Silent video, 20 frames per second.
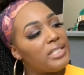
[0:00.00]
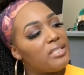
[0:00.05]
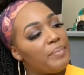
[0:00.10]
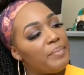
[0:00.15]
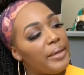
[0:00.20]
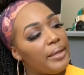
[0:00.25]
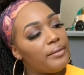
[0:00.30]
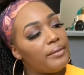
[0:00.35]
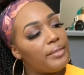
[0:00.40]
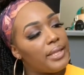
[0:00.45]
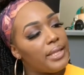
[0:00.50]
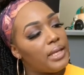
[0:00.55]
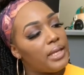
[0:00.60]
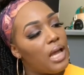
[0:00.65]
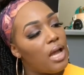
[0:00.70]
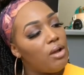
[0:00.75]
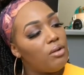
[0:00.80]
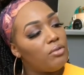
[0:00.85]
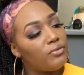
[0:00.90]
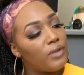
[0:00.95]
Faced Better
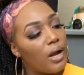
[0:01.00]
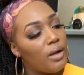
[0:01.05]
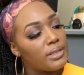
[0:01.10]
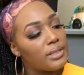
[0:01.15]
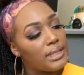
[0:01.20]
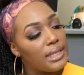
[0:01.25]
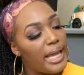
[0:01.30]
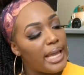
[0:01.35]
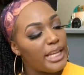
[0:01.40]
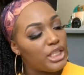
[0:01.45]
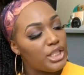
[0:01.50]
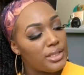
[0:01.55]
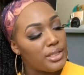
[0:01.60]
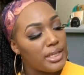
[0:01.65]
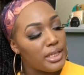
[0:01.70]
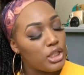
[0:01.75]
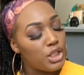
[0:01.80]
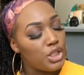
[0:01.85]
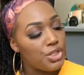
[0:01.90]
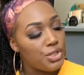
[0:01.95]
Than False
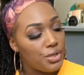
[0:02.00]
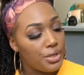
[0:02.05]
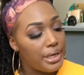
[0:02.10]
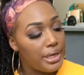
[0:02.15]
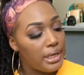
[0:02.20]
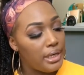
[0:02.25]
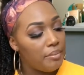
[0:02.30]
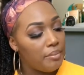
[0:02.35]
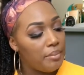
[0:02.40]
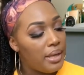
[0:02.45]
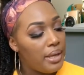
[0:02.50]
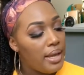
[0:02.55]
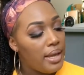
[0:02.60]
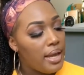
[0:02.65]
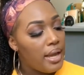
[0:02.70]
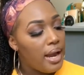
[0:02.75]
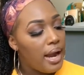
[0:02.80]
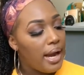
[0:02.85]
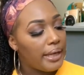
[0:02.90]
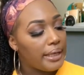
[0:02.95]
Lashes Extreme.
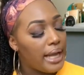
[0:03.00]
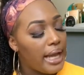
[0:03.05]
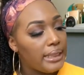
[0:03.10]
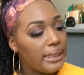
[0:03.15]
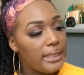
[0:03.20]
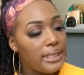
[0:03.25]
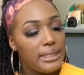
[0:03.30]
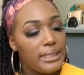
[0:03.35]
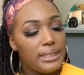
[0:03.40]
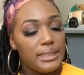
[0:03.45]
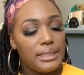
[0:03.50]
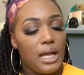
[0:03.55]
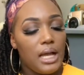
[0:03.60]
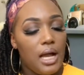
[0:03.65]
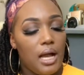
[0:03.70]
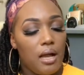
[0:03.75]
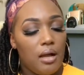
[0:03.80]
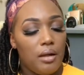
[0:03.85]
I got this